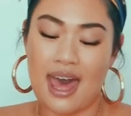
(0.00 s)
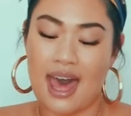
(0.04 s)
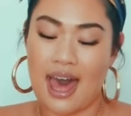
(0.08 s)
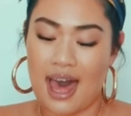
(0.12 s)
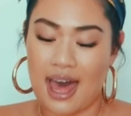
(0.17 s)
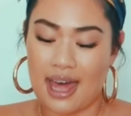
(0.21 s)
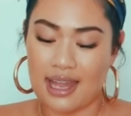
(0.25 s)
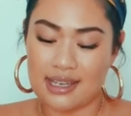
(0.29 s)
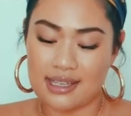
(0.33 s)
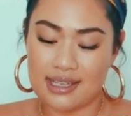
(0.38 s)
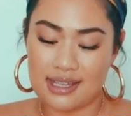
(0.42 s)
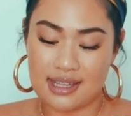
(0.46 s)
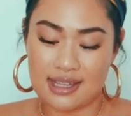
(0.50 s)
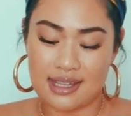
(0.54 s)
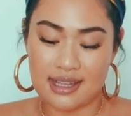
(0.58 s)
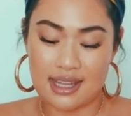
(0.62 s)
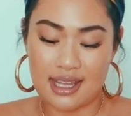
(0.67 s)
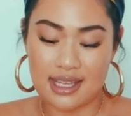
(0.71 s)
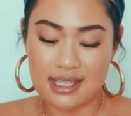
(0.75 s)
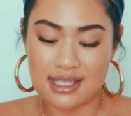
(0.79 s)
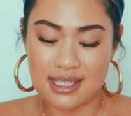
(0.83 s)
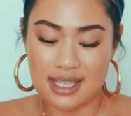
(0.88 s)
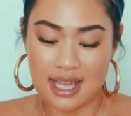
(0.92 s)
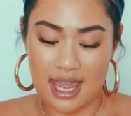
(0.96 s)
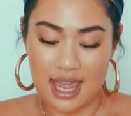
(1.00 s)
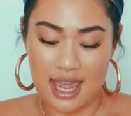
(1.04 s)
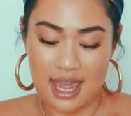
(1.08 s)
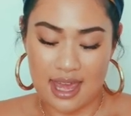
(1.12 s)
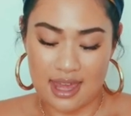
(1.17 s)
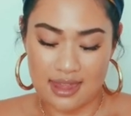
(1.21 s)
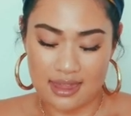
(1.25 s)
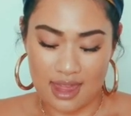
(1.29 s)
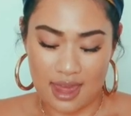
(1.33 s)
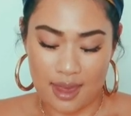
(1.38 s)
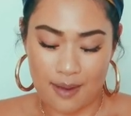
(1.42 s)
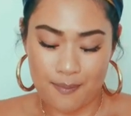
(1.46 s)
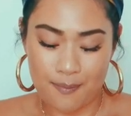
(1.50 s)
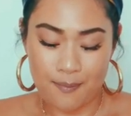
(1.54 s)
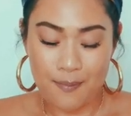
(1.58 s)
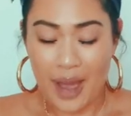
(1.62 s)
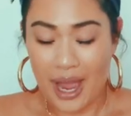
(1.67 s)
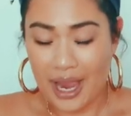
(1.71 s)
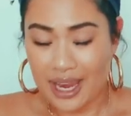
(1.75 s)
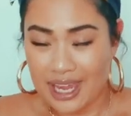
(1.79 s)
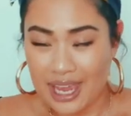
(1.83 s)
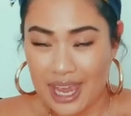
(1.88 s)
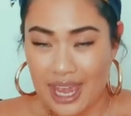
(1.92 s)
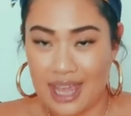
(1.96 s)
And this year they're
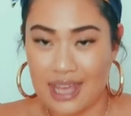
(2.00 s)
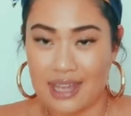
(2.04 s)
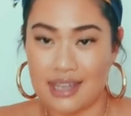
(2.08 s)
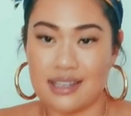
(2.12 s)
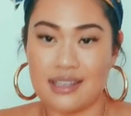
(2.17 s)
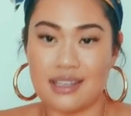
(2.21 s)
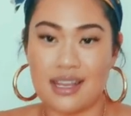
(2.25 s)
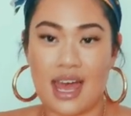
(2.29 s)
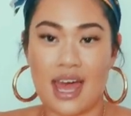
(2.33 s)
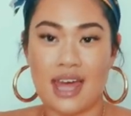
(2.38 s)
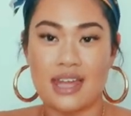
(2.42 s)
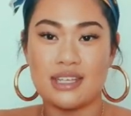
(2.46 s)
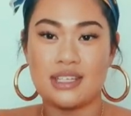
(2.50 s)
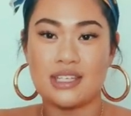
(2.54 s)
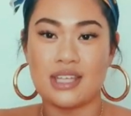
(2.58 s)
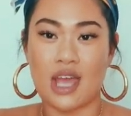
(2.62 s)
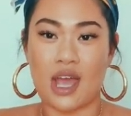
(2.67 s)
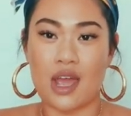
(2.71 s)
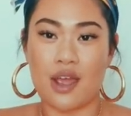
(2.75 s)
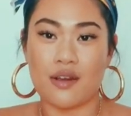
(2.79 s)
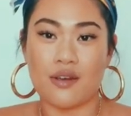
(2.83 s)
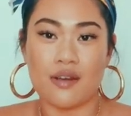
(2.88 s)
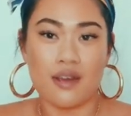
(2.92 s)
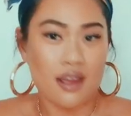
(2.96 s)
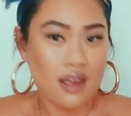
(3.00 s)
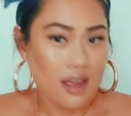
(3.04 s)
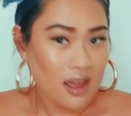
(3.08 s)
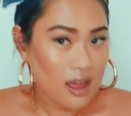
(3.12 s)
back in. And so